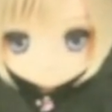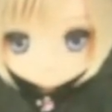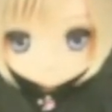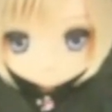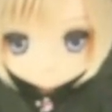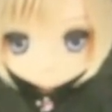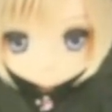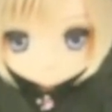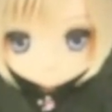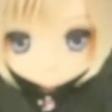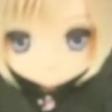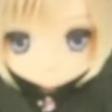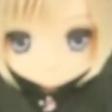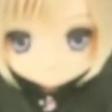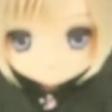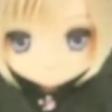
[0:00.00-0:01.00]
other,
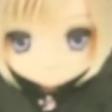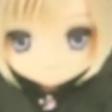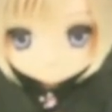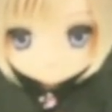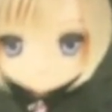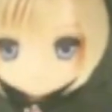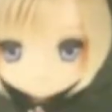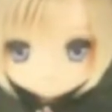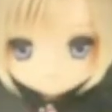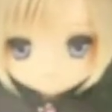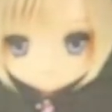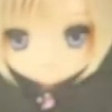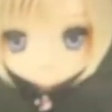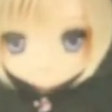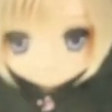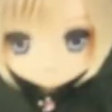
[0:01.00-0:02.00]
so yeah.
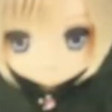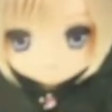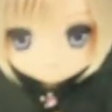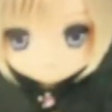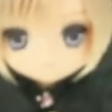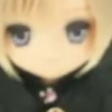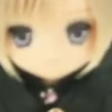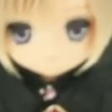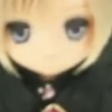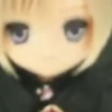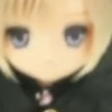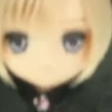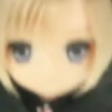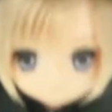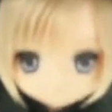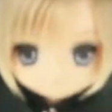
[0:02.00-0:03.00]

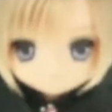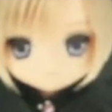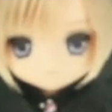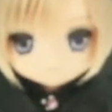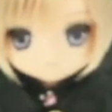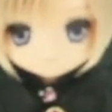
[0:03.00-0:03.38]
Anyway, so let's